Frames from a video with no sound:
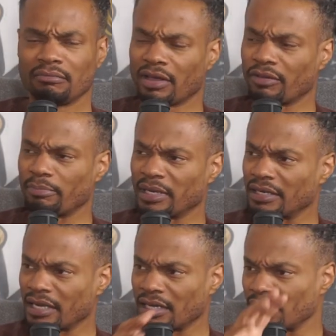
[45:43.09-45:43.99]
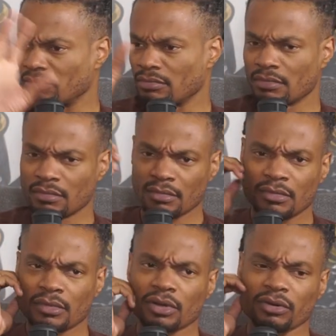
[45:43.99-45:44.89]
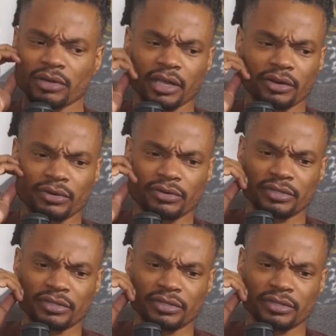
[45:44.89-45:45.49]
other big name creators